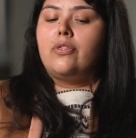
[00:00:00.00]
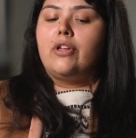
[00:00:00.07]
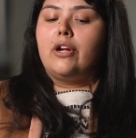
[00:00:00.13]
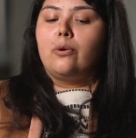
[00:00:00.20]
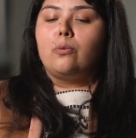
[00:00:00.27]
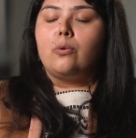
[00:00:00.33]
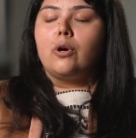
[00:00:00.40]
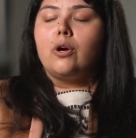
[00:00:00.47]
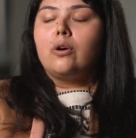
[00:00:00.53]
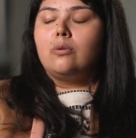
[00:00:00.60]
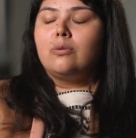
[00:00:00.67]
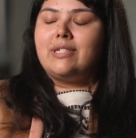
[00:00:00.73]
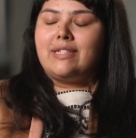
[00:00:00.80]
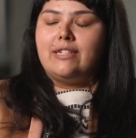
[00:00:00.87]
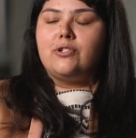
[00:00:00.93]
their work
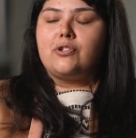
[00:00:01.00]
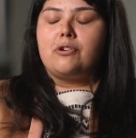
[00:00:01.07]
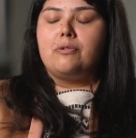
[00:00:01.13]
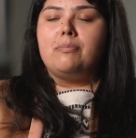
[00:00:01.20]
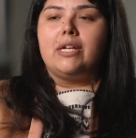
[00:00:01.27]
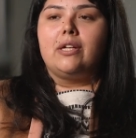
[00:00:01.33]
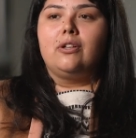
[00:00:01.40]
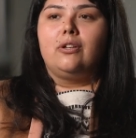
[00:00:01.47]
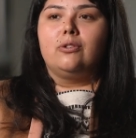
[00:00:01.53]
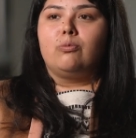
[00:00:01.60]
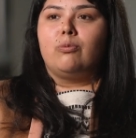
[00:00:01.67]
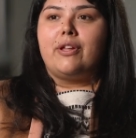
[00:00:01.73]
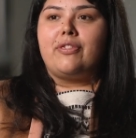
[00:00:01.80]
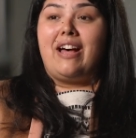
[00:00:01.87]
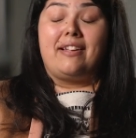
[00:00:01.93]
was intermingled
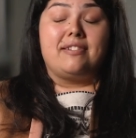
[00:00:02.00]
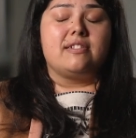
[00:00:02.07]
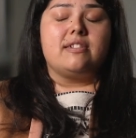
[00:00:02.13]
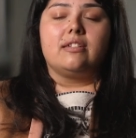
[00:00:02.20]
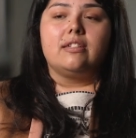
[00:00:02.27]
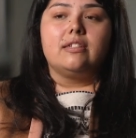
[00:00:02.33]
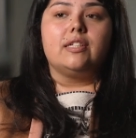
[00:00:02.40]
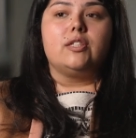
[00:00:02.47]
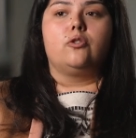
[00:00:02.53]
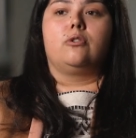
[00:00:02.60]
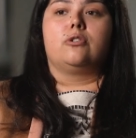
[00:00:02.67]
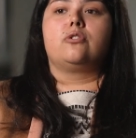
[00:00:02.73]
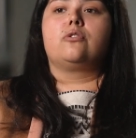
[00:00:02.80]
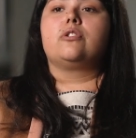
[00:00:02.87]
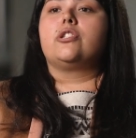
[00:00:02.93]
with hostility
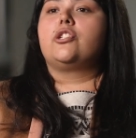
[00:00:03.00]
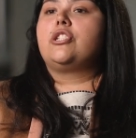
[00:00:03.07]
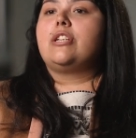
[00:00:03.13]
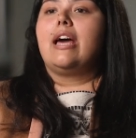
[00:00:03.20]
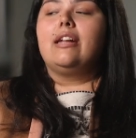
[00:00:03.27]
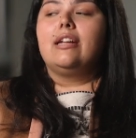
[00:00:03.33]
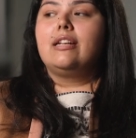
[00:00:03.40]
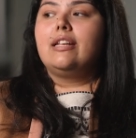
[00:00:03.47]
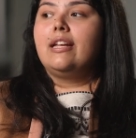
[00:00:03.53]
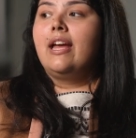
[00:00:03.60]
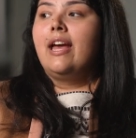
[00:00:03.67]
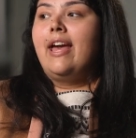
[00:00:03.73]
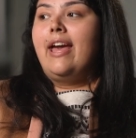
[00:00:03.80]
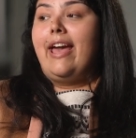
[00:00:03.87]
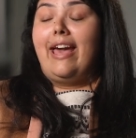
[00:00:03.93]
towards Christianity
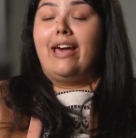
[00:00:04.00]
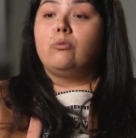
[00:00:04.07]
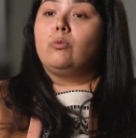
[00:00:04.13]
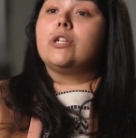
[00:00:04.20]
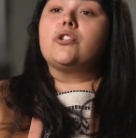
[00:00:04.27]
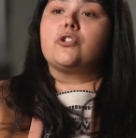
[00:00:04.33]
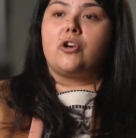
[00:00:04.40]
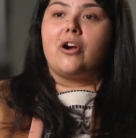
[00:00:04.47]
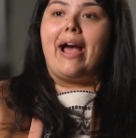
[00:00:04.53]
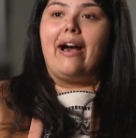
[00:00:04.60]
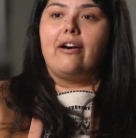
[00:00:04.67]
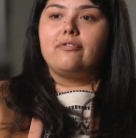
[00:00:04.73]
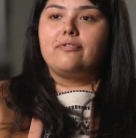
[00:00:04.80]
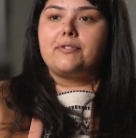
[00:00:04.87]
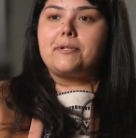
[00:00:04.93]
and
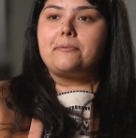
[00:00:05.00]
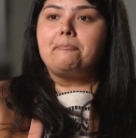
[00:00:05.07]
witchcraft.